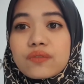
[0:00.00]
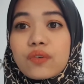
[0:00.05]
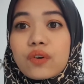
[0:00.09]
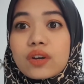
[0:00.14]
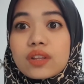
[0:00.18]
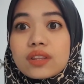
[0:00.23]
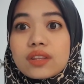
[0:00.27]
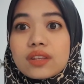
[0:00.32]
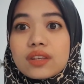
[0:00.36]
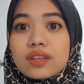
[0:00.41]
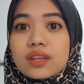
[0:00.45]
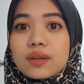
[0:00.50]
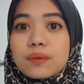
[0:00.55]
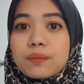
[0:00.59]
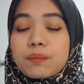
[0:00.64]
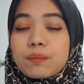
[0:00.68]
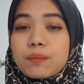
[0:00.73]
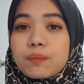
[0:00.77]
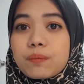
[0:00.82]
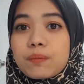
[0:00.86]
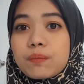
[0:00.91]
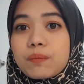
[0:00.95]
for the
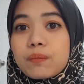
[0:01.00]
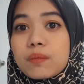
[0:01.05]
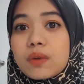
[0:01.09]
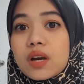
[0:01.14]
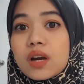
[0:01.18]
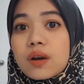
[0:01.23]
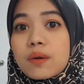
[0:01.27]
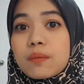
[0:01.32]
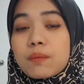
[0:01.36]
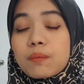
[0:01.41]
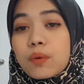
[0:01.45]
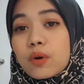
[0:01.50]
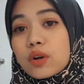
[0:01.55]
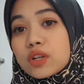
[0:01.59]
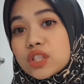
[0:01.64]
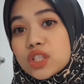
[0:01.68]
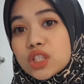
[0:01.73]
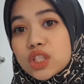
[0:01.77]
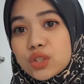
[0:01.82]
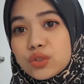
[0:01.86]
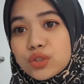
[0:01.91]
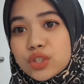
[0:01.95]

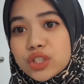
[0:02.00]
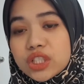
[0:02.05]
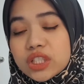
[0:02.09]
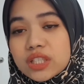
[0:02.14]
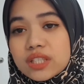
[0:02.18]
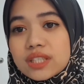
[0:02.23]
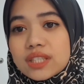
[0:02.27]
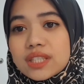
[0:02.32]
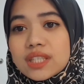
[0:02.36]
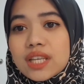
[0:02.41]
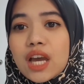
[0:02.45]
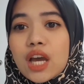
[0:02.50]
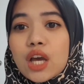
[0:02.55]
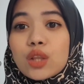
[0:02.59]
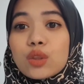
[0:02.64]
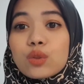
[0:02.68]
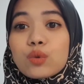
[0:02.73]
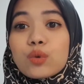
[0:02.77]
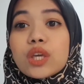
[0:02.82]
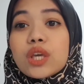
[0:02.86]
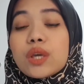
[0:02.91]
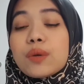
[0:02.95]
prosecutions
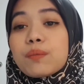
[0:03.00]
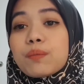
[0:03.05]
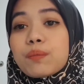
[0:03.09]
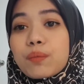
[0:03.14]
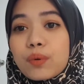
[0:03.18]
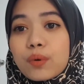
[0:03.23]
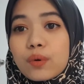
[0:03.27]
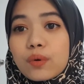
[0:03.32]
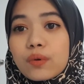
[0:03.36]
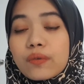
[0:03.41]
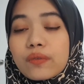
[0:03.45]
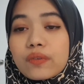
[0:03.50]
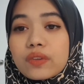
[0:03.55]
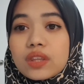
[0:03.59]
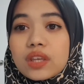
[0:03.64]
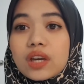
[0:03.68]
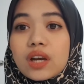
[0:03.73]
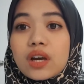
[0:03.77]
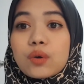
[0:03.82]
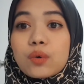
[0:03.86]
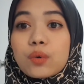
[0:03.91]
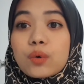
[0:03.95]
to improve
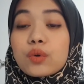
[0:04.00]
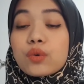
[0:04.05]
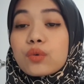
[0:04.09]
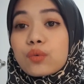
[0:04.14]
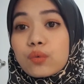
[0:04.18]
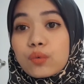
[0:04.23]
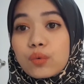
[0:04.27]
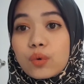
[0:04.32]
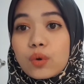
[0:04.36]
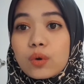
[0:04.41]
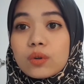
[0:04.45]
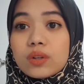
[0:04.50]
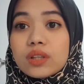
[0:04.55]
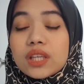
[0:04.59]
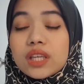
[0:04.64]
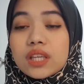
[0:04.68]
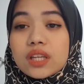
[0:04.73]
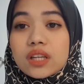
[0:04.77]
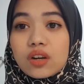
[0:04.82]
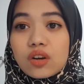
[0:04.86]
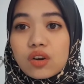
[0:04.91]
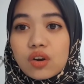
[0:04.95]
their own role
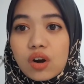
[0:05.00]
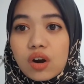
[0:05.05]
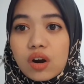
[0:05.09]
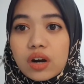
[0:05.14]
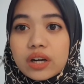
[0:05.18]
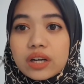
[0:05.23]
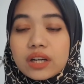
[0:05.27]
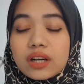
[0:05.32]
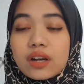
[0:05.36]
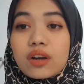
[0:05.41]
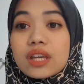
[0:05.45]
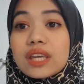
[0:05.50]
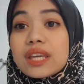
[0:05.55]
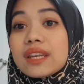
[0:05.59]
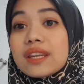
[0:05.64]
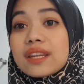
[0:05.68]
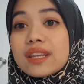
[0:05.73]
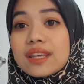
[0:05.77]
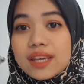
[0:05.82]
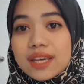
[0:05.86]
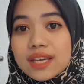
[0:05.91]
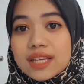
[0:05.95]
in the court
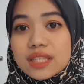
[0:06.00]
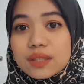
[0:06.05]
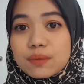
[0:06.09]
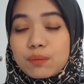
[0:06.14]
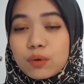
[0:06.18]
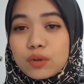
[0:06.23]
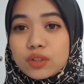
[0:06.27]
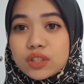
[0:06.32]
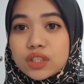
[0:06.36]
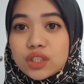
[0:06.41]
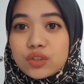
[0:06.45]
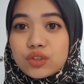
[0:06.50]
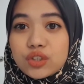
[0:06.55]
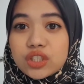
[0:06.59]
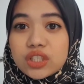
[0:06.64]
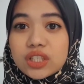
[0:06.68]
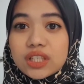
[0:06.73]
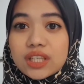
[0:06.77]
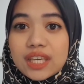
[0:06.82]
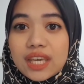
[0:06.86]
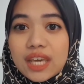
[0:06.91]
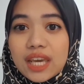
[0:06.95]
in his
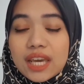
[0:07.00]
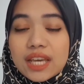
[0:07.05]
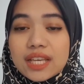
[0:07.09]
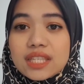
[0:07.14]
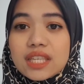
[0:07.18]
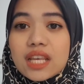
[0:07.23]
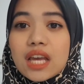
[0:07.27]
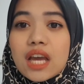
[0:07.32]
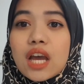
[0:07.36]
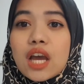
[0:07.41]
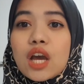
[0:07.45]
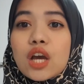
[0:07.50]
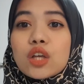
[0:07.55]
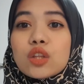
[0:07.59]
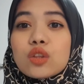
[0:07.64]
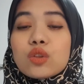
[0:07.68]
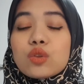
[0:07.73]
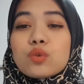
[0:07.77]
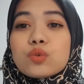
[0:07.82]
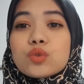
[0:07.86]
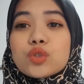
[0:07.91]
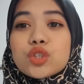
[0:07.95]
prosecution case,
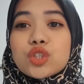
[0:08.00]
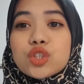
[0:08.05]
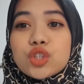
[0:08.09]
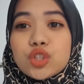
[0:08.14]
to